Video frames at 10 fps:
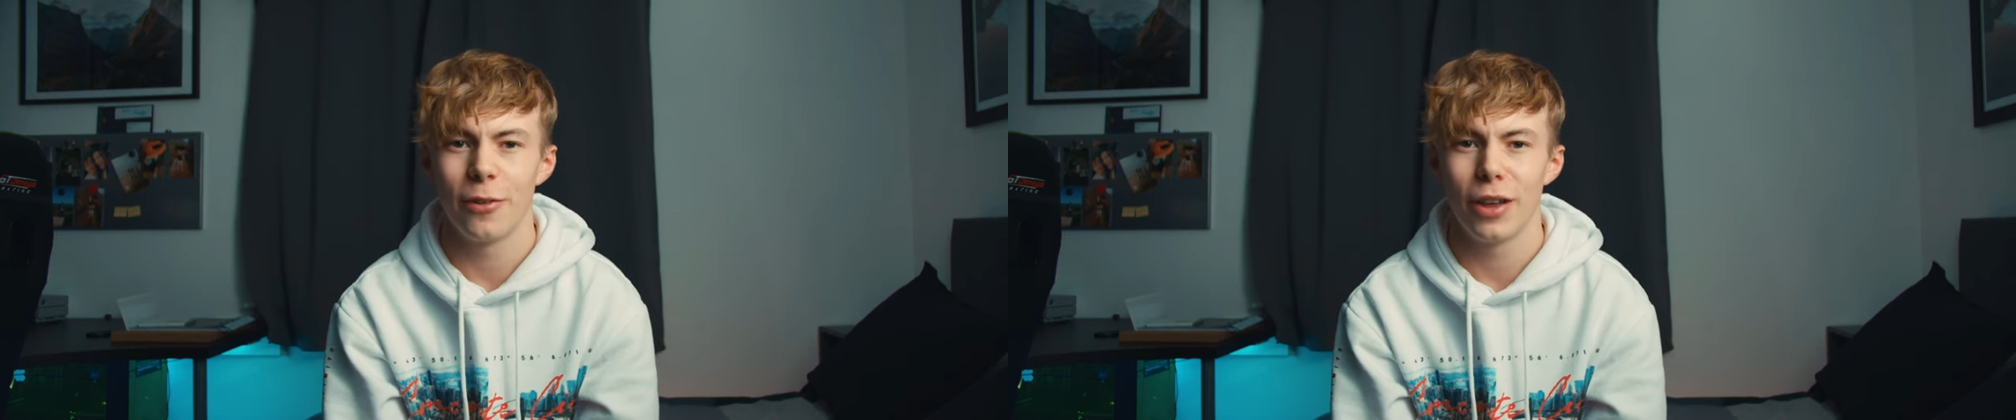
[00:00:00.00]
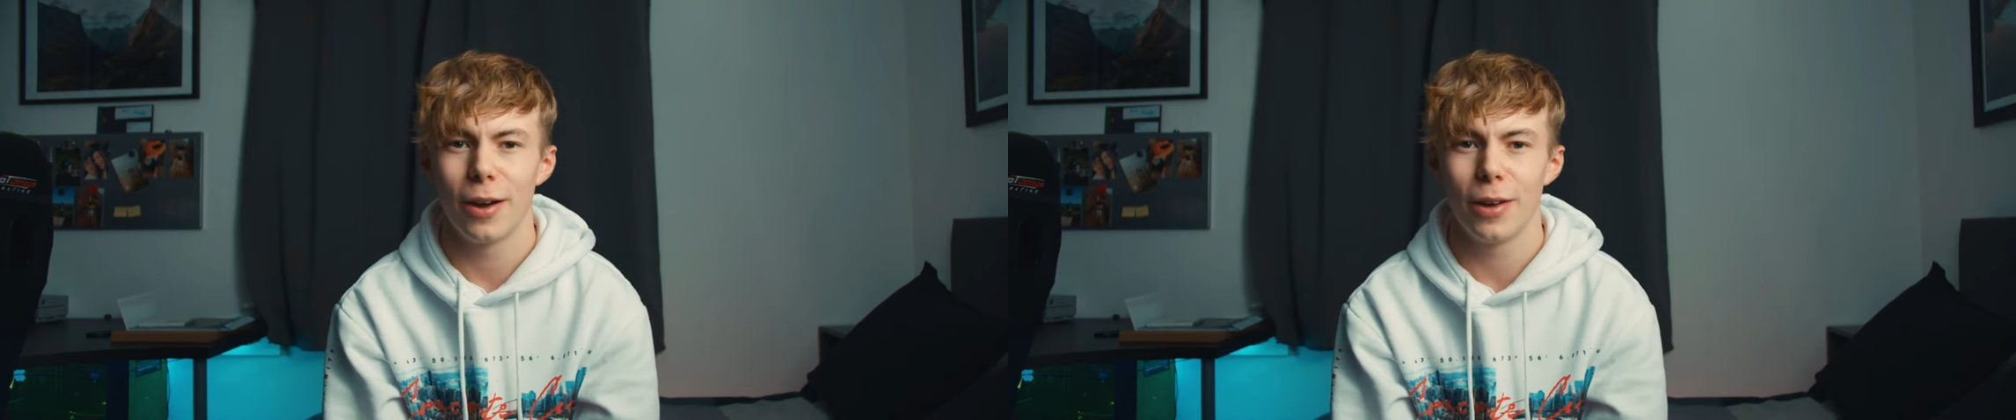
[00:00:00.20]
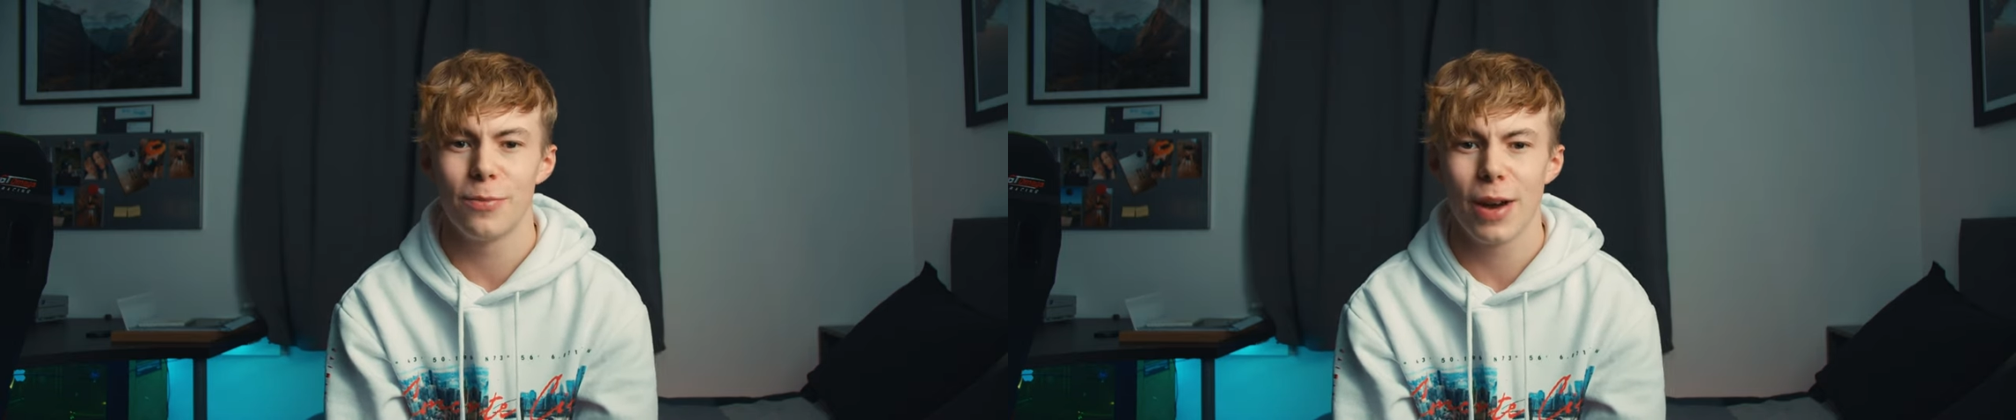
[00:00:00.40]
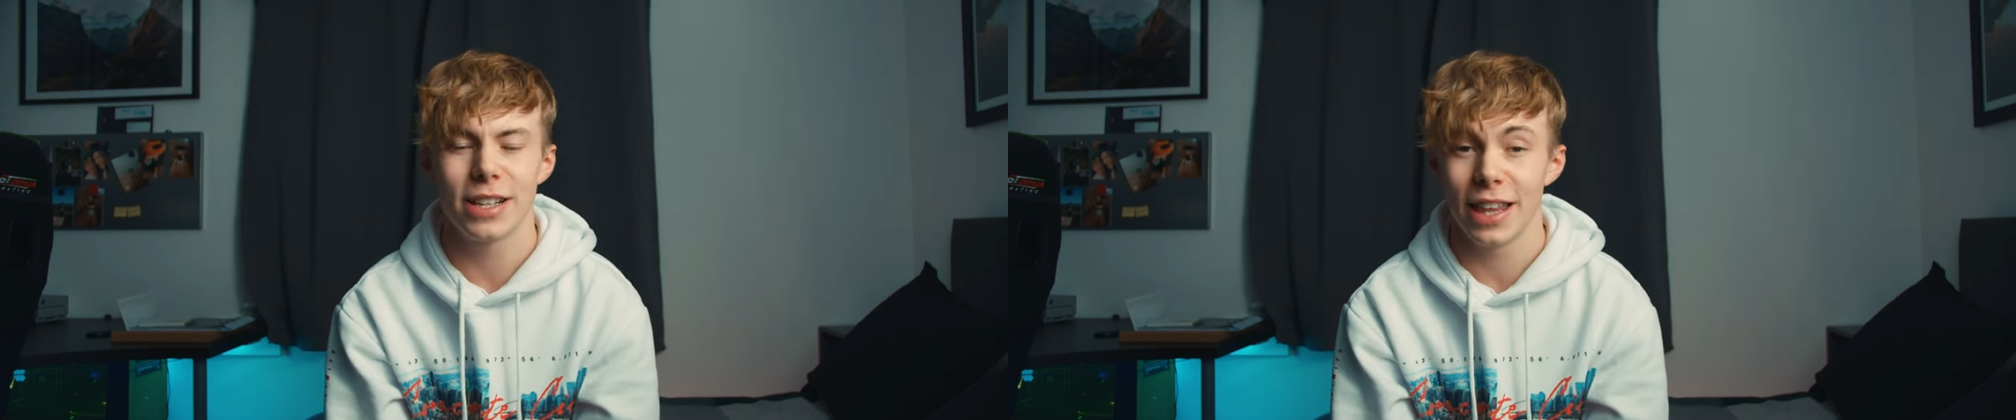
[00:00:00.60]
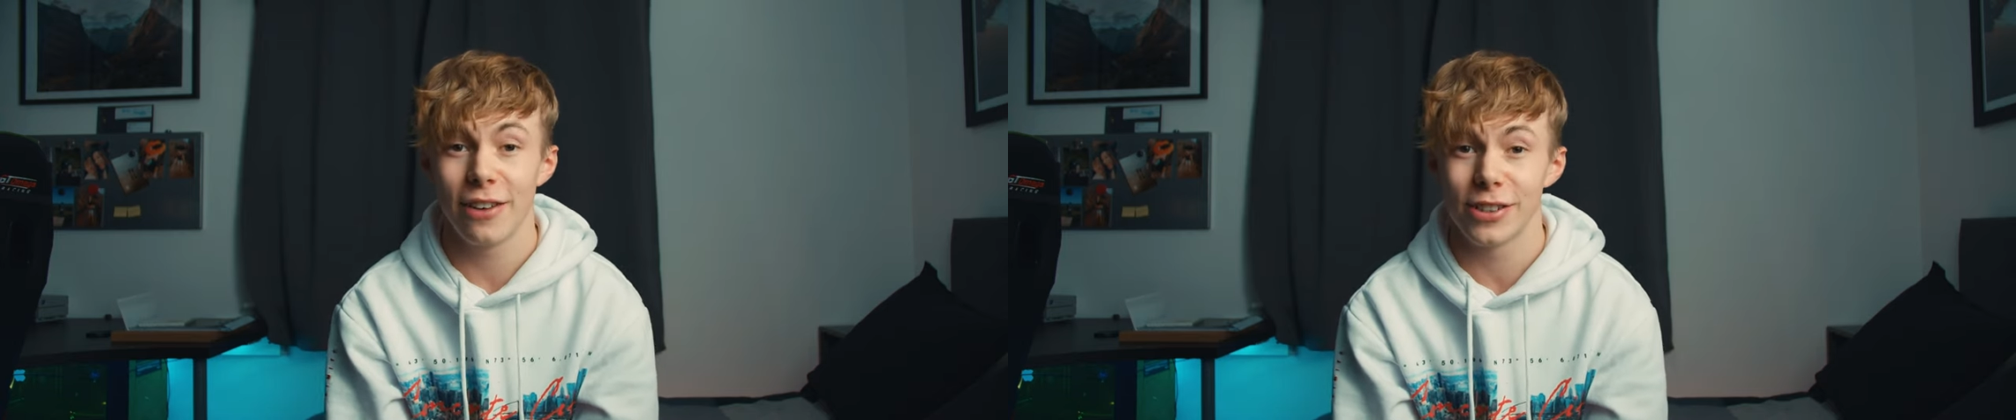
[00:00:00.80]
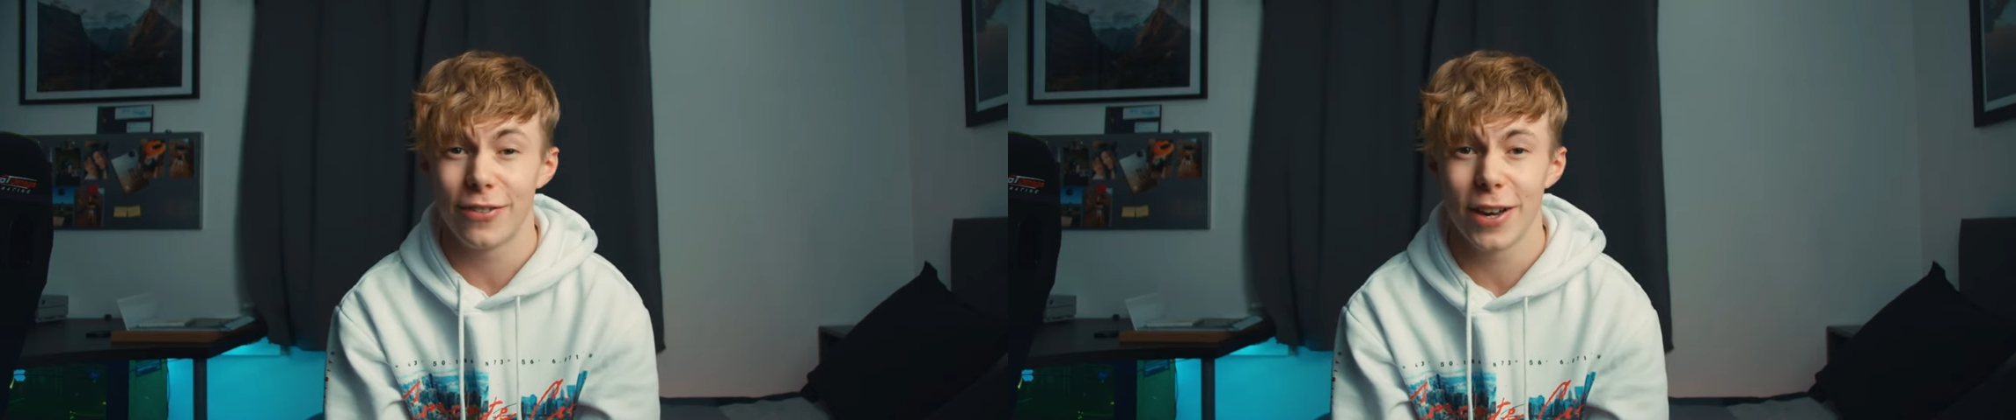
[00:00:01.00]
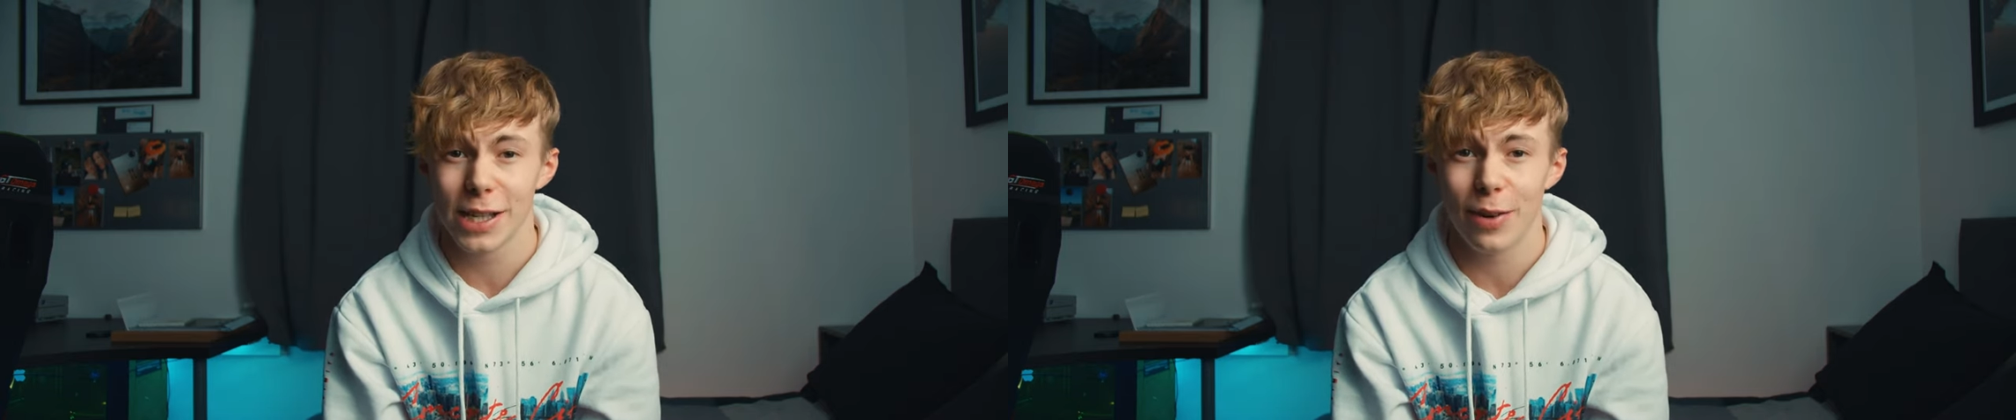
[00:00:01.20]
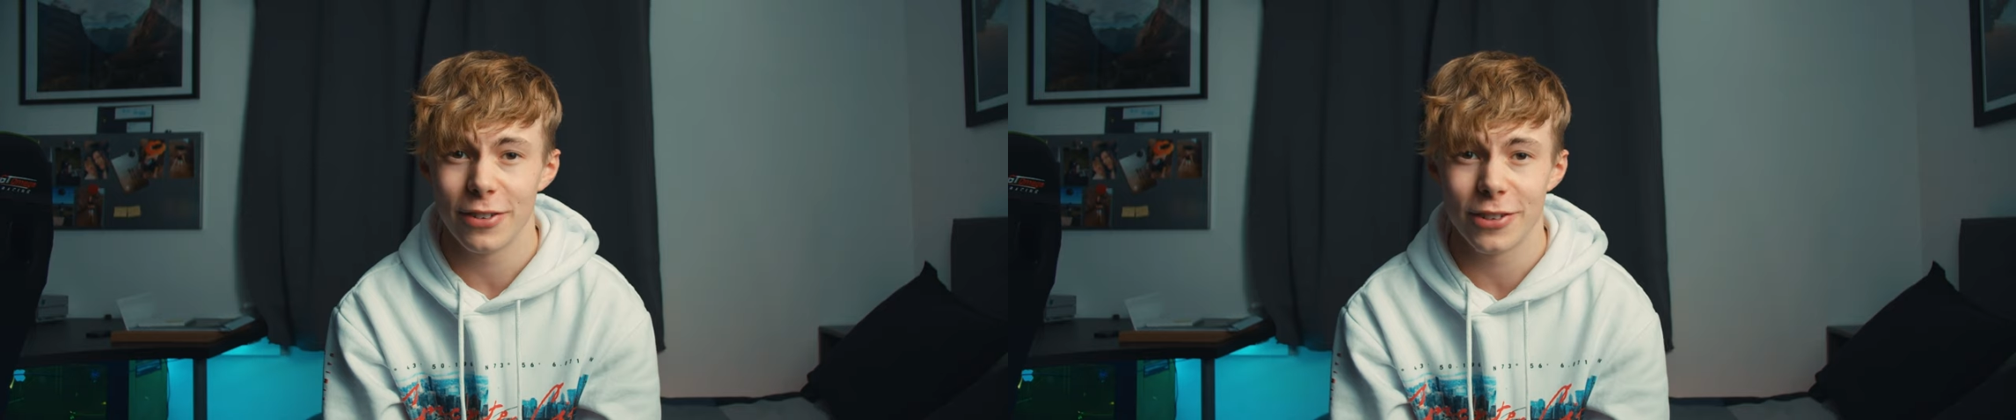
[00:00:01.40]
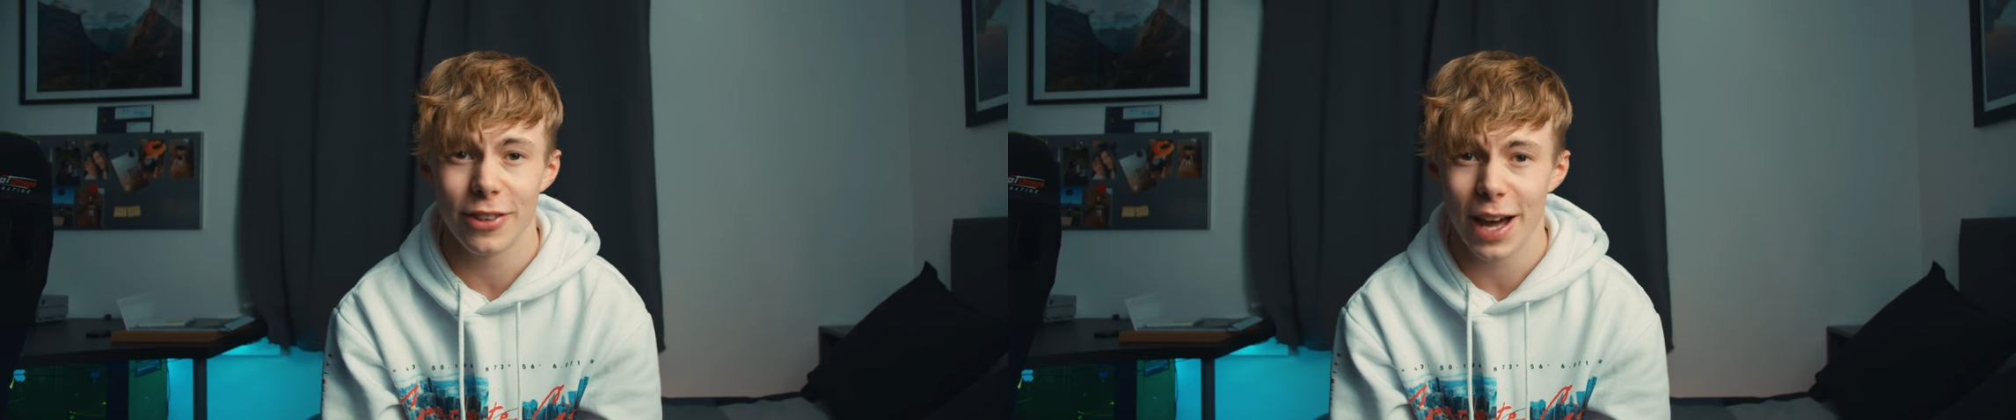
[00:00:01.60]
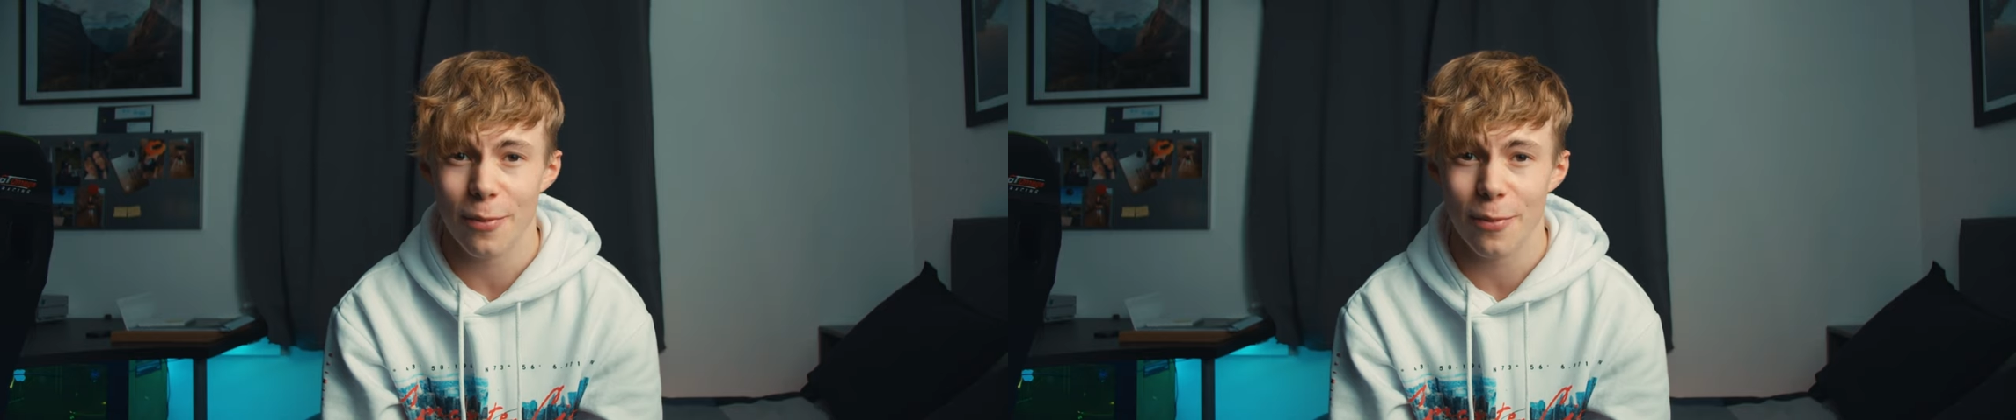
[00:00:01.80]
That was the first time I ever took the